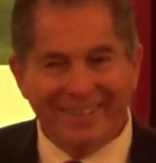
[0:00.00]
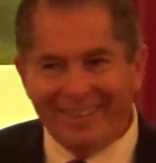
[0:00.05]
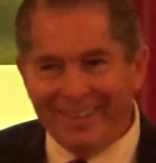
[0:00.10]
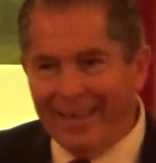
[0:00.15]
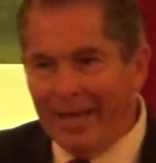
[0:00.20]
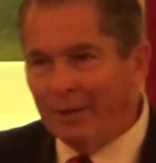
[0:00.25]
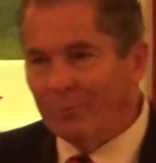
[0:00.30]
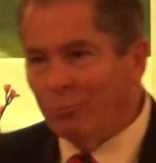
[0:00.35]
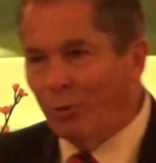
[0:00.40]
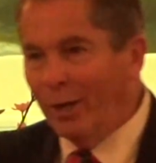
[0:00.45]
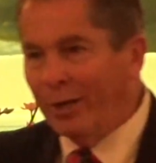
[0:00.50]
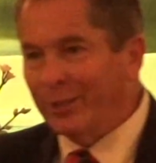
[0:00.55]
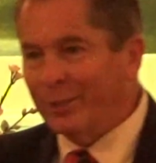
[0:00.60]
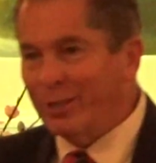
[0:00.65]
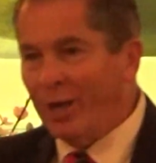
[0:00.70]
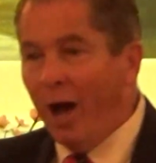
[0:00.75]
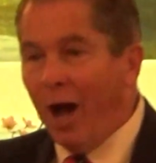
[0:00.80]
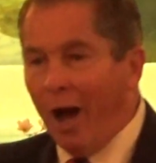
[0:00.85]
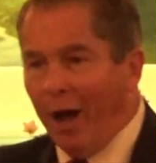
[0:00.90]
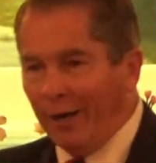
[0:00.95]
That one
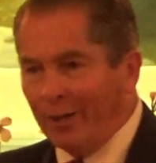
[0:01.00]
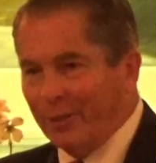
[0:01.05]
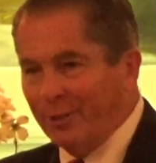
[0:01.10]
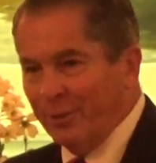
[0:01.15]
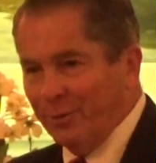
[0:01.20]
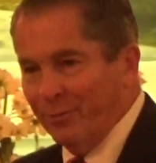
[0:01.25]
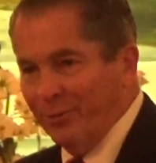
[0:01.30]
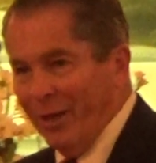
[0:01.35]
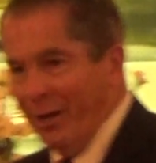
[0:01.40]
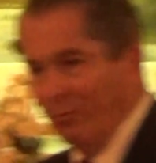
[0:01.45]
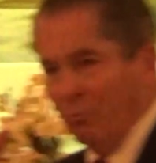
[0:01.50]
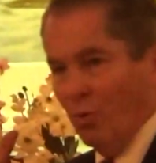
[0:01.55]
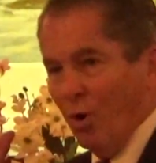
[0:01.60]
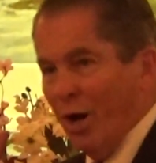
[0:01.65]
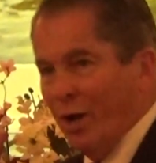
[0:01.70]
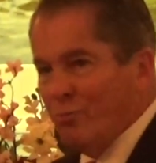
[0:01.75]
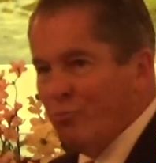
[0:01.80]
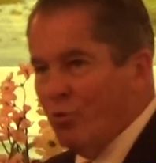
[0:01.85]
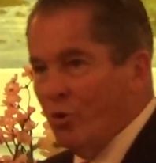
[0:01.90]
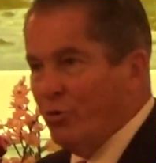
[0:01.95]
cock, that
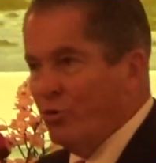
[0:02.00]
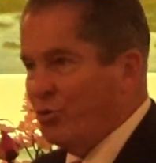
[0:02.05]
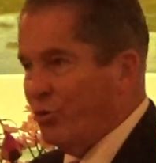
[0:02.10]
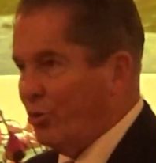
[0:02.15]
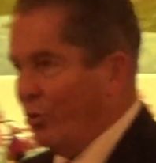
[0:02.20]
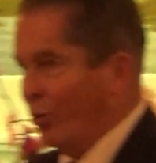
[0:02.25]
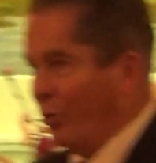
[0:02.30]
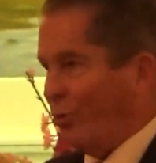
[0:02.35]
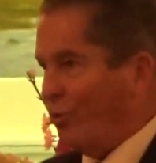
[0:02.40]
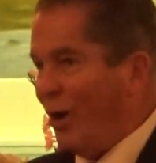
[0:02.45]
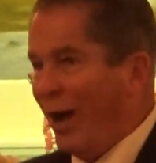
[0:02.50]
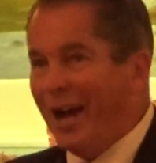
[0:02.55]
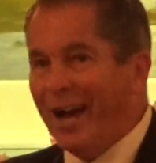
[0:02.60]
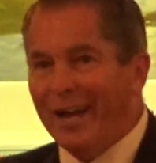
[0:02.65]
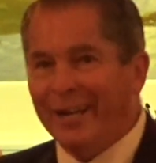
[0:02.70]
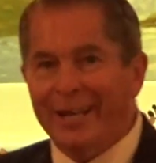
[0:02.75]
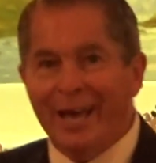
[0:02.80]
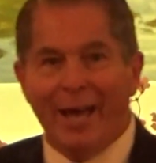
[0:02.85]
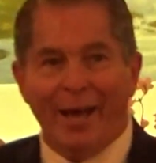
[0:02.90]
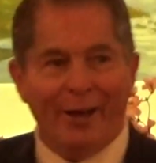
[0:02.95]
one rooster
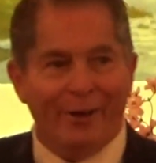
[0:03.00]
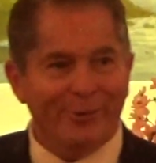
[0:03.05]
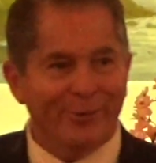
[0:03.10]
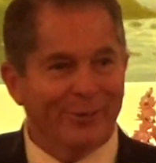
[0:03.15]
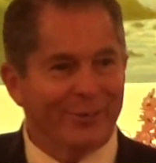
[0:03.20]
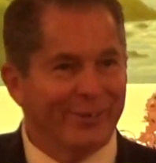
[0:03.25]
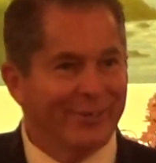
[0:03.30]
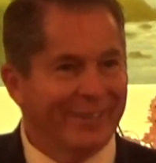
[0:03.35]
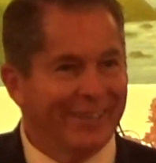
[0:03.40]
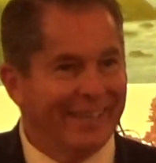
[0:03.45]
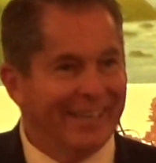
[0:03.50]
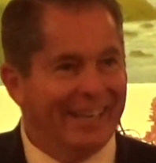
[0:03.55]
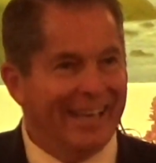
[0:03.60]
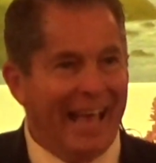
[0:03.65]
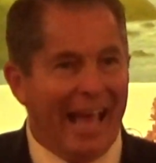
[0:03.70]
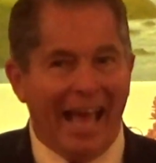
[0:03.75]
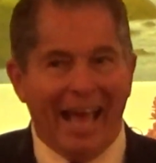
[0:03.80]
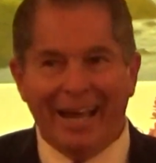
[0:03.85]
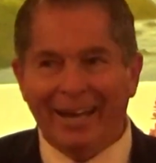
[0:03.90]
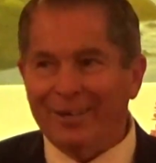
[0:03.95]
cried out,
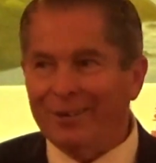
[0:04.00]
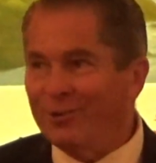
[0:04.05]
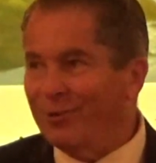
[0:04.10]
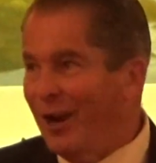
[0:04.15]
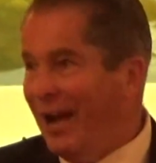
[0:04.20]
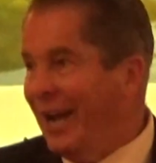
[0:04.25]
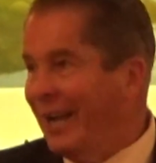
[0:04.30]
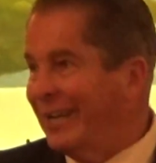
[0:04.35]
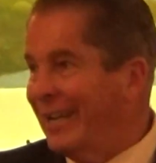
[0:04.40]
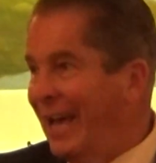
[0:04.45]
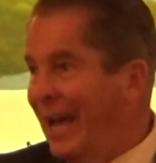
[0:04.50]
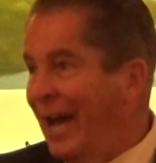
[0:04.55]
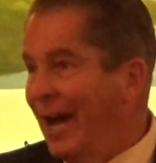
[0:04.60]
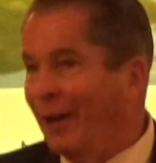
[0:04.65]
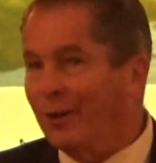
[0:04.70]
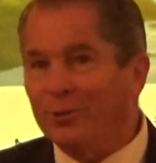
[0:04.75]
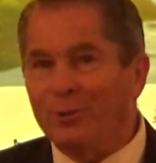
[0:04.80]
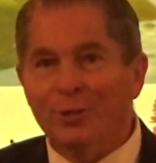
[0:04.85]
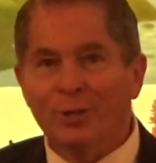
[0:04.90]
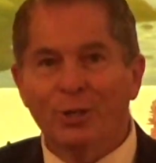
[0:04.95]
and cried
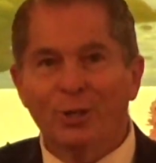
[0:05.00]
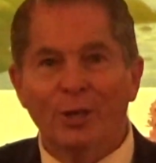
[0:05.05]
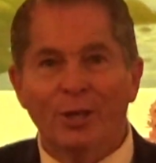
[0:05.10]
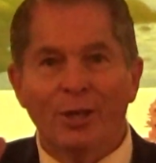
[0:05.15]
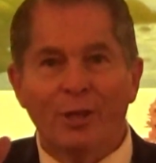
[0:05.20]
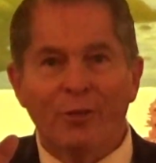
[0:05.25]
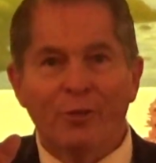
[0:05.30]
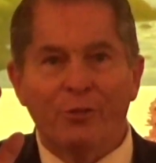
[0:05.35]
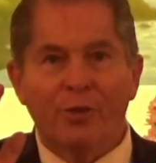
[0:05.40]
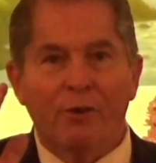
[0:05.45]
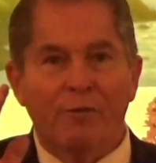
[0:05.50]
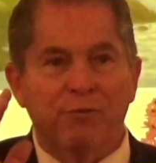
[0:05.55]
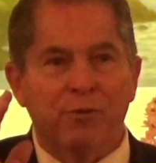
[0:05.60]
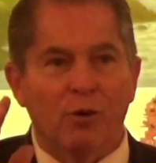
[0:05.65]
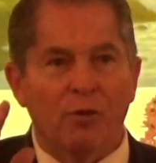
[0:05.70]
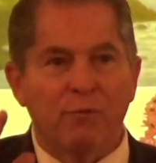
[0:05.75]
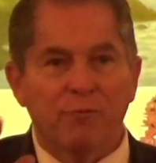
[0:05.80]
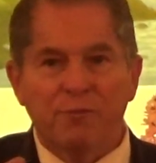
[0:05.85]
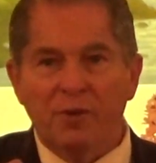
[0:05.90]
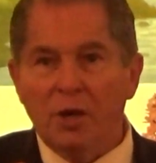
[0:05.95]
out the
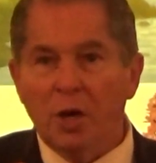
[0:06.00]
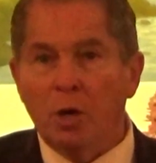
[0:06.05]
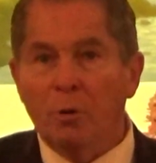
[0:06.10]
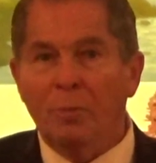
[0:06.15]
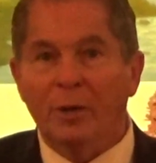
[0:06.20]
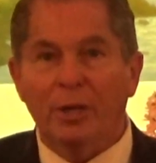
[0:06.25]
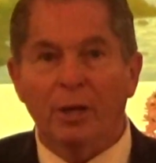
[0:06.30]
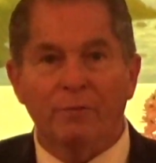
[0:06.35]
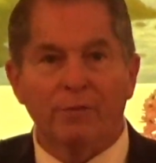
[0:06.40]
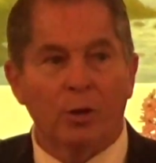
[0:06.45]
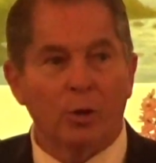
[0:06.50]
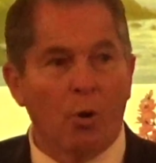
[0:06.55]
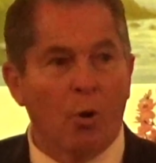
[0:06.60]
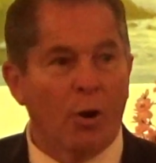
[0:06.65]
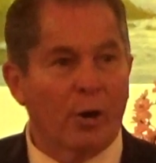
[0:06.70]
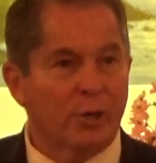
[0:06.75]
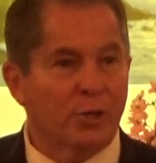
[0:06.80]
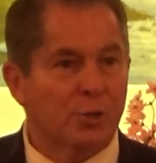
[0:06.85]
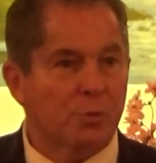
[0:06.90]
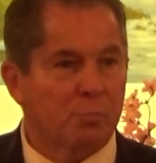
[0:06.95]
fulfillment of the
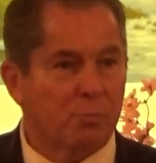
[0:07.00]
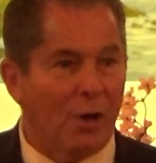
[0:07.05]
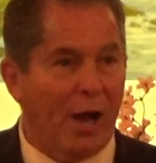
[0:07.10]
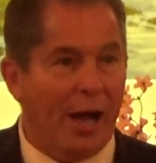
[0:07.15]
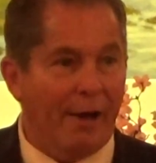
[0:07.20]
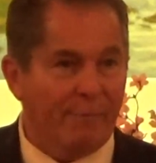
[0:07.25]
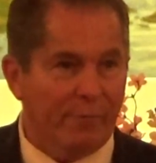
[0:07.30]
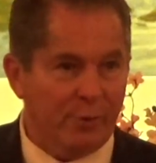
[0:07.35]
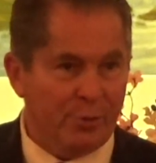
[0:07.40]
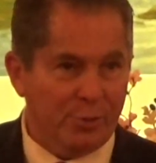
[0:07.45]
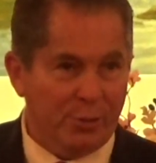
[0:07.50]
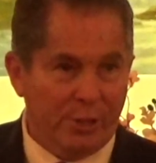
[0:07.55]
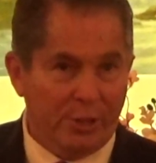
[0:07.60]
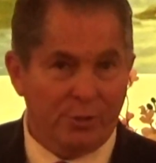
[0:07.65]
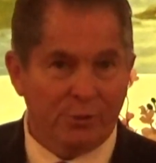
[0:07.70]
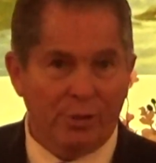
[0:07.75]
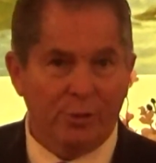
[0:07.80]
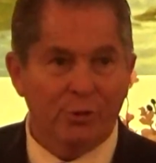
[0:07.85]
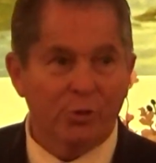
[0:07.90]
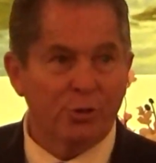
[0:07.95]
Lord's
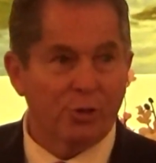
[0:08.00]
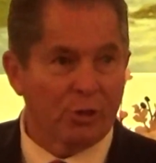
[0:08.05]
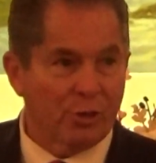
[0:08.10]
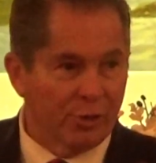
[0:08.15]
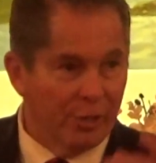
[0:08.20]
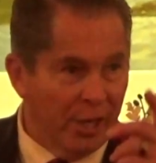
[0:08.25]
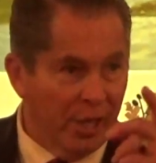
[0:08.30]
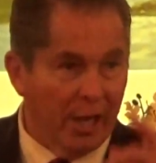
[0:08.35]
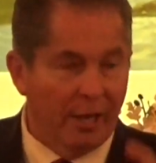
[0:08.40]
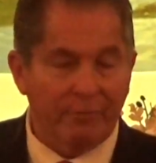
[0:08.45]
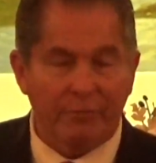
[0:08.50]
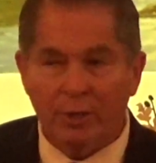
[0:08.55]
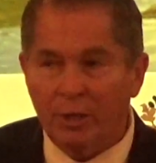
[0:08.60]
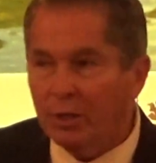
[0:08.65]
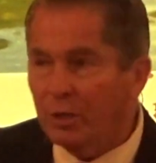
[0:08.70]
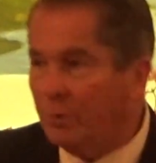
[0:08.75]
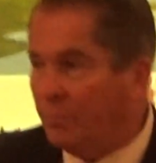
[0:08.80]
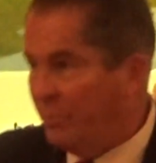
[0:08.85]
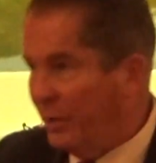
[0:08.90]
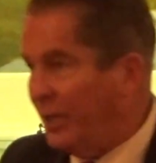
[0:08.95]
prophecies. And sure enough,
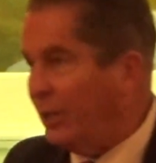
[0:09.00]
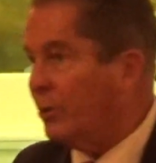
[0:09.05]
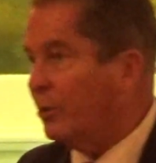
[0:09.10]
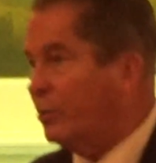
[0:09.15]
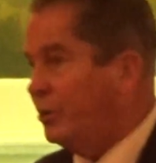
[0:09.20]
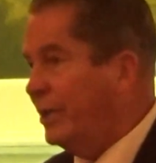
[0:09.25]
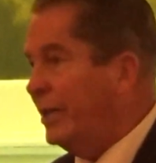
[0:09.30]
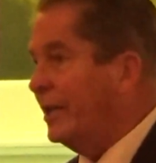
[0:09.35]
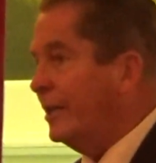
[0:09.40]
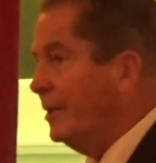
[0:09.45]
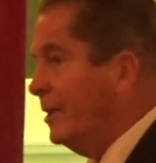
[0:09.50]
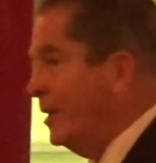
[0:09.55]
Peter did